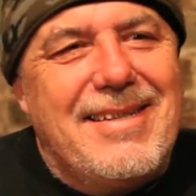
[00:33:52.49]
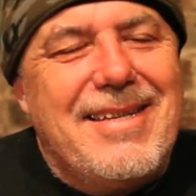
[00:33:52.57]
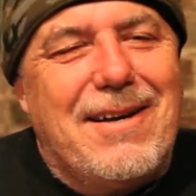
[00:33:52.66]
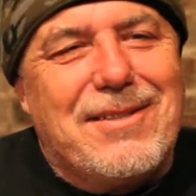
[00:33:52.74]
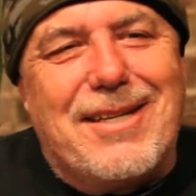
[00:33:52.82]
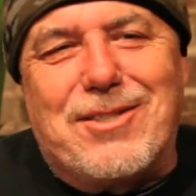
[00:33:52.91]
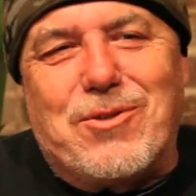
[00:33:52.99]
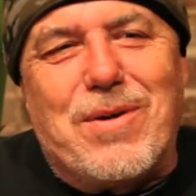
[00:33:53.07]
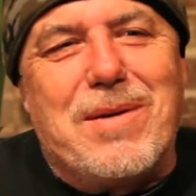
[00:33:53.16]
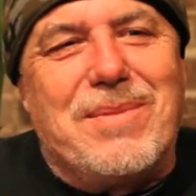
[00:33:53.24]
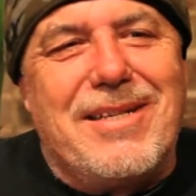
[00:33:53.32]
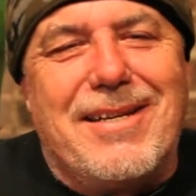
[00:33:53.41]
Yeah,
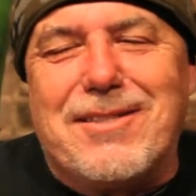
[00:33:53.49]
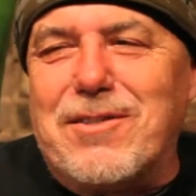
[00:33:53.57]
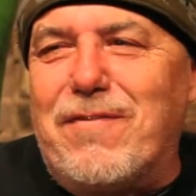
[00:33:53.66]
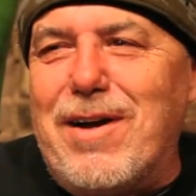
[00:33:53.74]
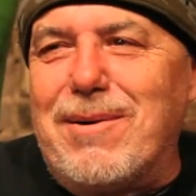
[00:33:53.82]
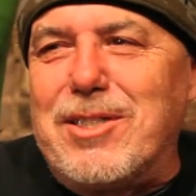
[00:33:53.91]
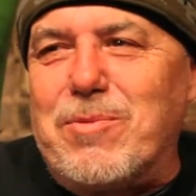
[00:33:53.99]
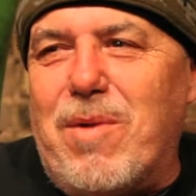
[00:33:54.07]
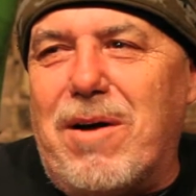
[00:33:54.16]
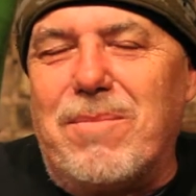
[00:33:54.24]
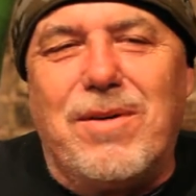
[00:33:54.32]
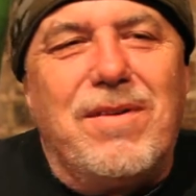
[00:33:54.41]
extremely. It's a very
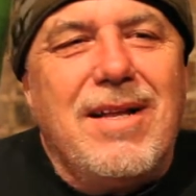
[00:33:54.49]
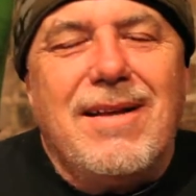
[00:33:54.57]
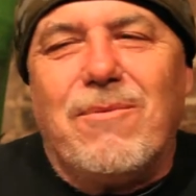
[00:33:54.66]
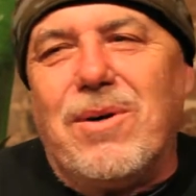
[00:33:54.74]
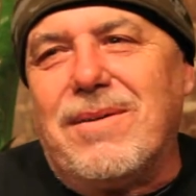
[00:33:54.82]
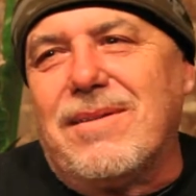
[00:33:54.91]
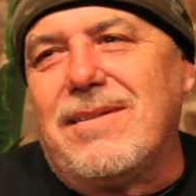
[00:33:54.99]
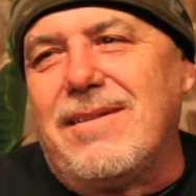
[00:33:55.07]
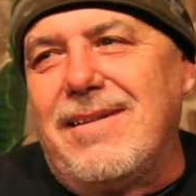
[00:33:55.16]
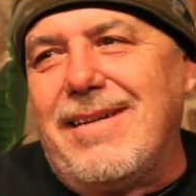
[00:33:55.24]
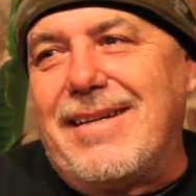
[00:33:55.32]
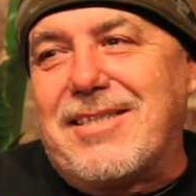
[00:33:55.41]
smart move. Well,
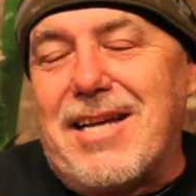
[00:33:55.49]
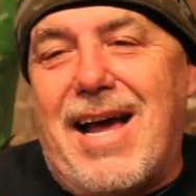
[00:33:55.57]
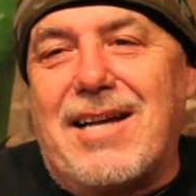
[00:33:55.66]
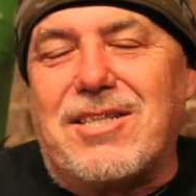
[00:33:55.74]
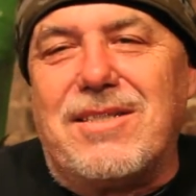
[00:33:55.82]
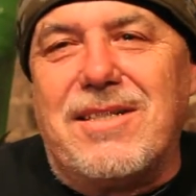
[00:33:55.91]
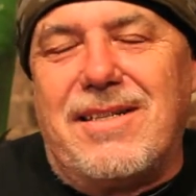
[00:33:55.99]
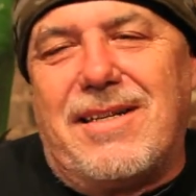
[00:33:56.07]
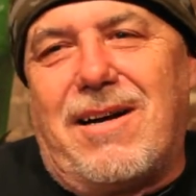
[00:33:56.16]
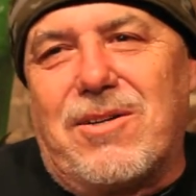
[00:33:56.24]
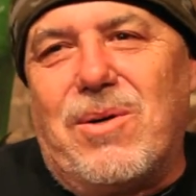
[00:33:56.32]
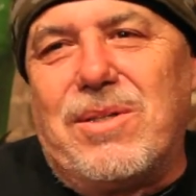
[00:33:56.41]
it's actually, and
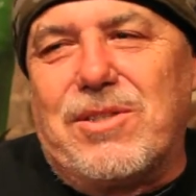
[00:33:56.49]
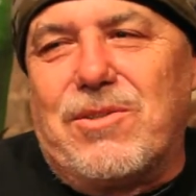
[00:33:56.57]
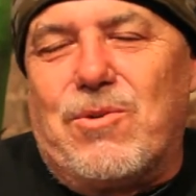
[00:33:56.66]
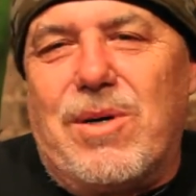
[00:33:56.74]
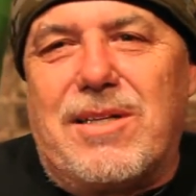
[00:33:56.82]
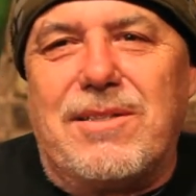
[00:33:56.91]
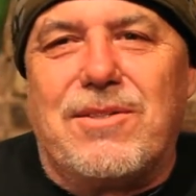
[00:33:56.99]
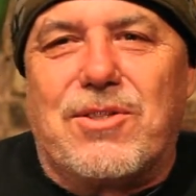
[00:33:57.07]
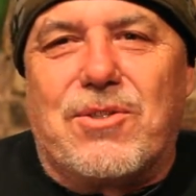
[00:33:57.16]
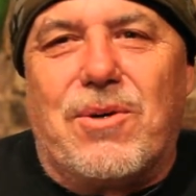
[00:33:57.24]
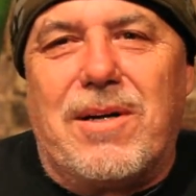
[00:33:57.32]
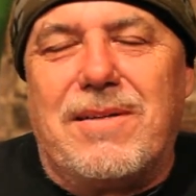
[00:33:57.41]
I'll go into quickly the
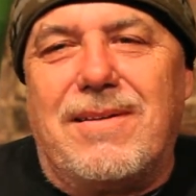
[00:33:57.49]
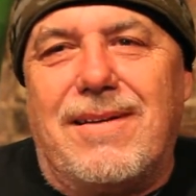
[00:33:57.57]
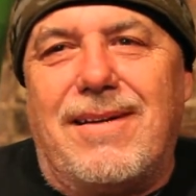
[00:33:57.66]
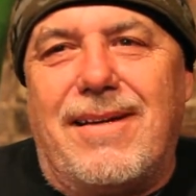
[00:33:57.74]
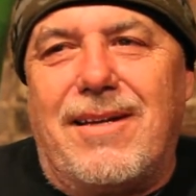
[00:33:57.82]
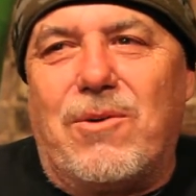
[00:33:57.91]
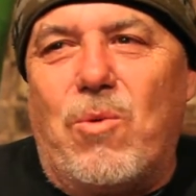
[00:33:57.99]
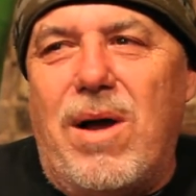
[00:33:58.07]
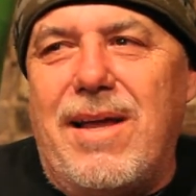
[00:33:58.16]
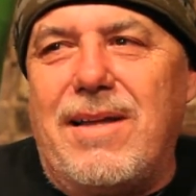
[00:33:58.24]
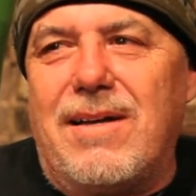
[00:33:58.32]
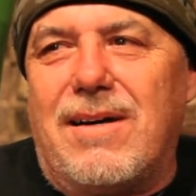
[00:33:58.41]
story. In a
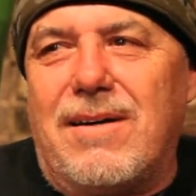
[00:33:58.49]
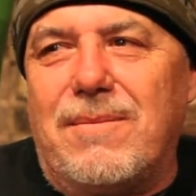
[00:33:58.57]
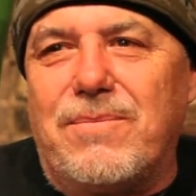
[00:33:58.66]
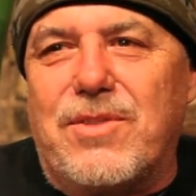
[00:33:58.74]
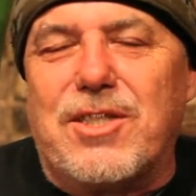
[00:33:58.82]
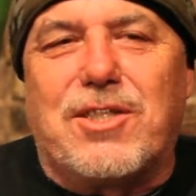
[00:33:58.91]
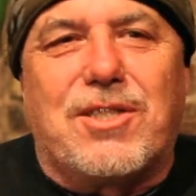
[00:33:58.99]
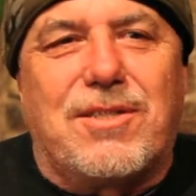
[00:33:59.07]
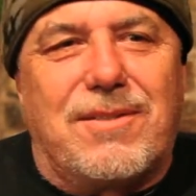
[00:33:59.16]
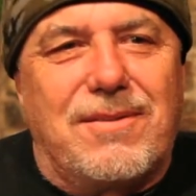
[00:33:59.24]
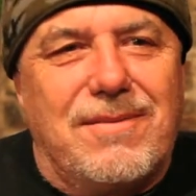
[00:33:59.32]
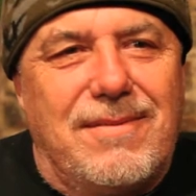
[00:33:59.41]
way,
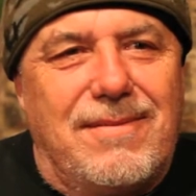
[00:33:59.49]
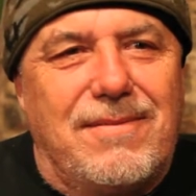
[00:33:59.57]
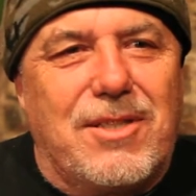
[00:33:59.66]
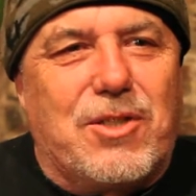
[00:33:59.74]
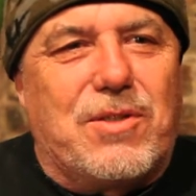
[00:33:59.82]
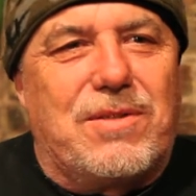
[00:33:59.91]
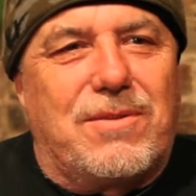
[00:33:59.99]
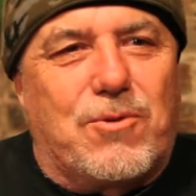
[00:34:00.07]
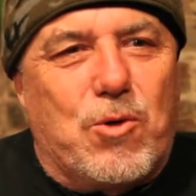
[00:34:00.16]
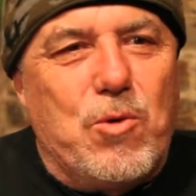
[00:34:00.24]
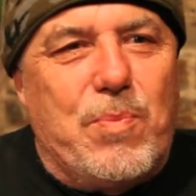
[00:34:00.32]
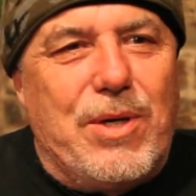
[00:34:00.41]
this
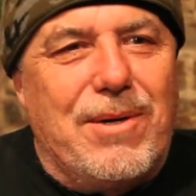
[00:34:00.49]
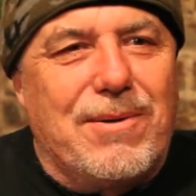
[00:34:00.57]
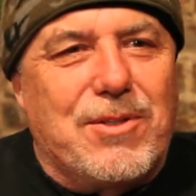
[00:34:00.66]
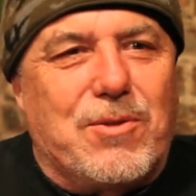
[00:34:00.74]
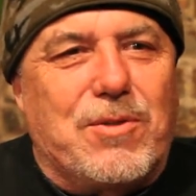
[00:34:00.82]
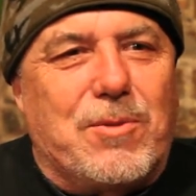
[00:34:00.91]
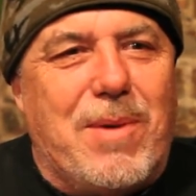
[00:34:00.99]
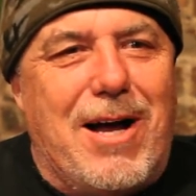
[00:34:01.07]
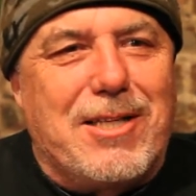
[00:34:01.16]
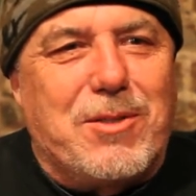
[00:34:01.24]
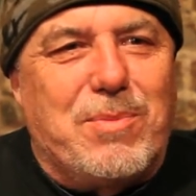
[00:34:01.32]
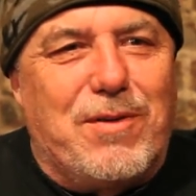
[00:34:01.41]
group here is
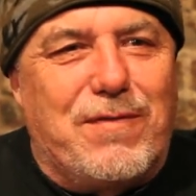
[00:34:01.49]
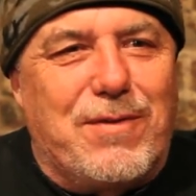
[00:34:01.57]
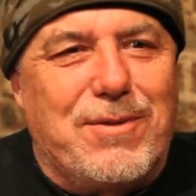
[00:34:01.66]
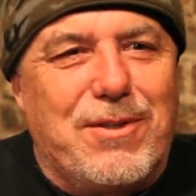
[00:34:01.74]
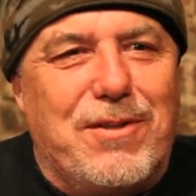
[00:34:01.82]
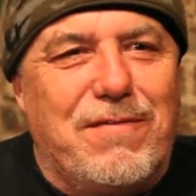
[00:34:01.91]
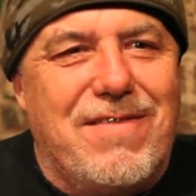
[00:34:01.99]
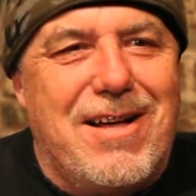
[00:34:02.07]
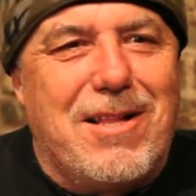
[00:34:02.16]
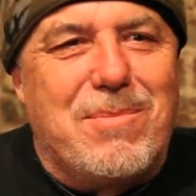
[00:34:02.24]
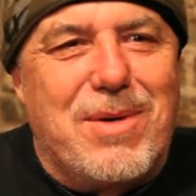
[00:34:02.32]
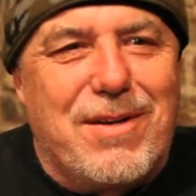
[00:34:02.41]
responsible for the
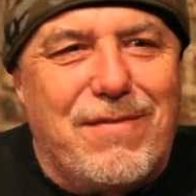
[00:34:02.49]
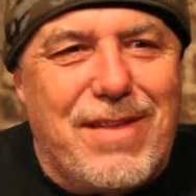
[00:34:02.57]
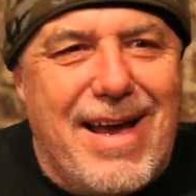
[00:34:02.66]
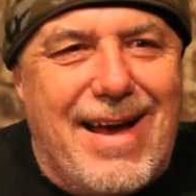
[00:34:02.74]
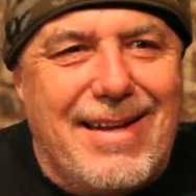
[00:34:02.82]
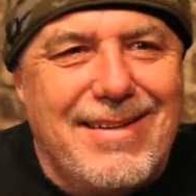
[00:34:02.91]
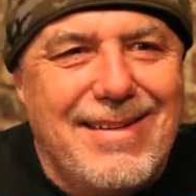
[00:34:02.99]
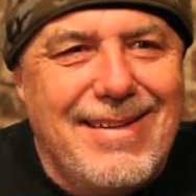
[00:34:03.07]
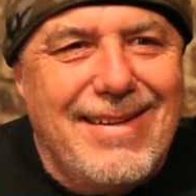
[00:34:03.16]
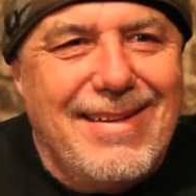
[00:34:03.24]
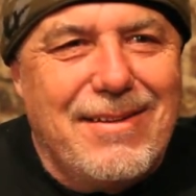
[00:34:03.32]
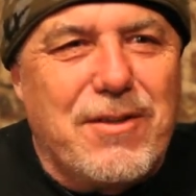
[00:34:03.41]
development of that,
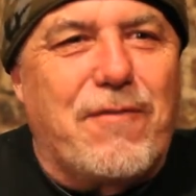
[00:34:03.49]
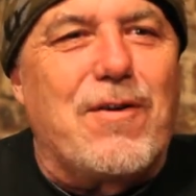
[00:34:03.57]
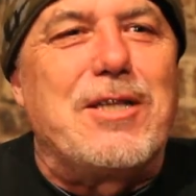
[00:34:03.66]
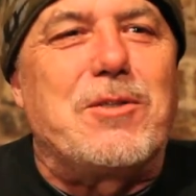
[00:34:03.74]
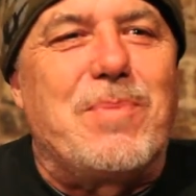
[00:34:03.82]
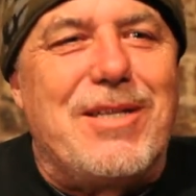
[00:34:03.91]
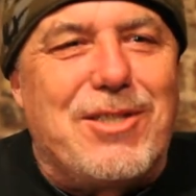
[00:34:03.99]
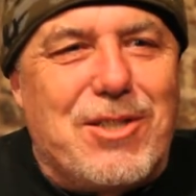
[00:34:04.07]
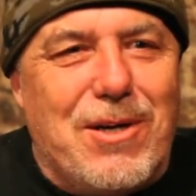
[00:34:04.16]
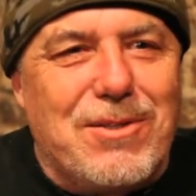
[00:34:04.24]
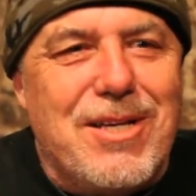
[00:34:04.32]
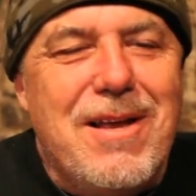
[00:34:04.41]
the free speech zones,